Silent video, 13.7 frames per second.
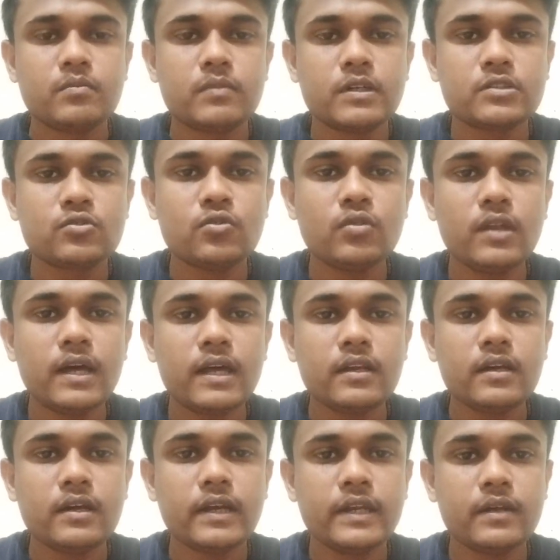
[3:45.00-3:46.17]

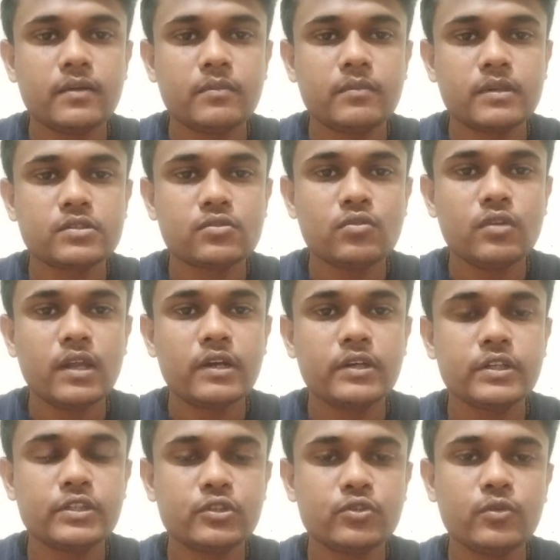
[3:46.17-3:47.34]
Muscular
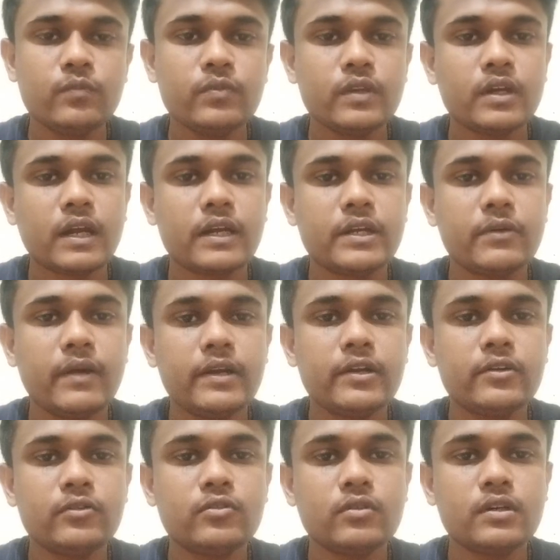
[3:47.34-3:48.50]
tissue are divided
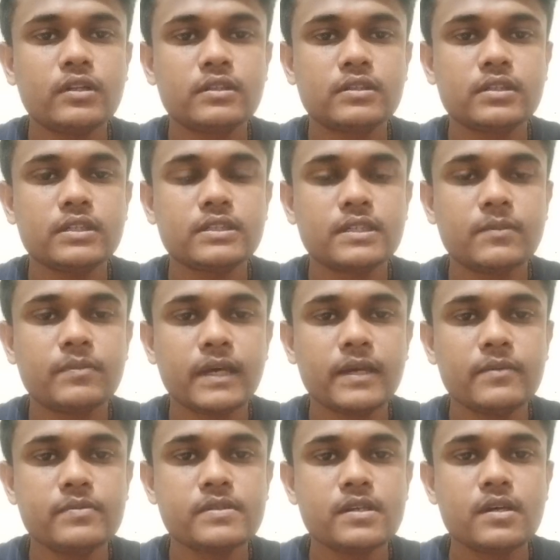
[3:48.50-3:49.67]
into three
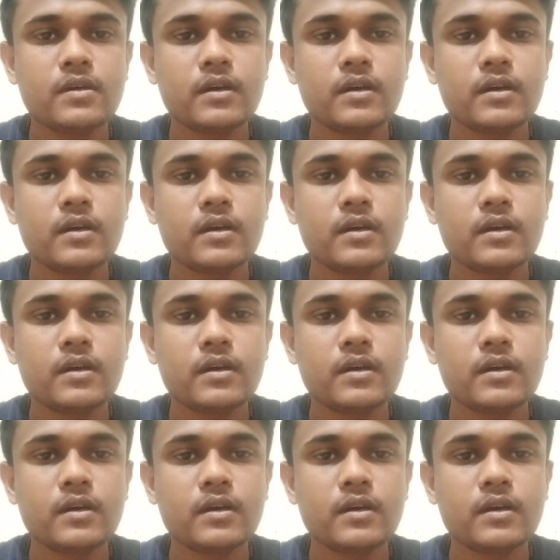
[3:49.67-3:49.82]
subtypes: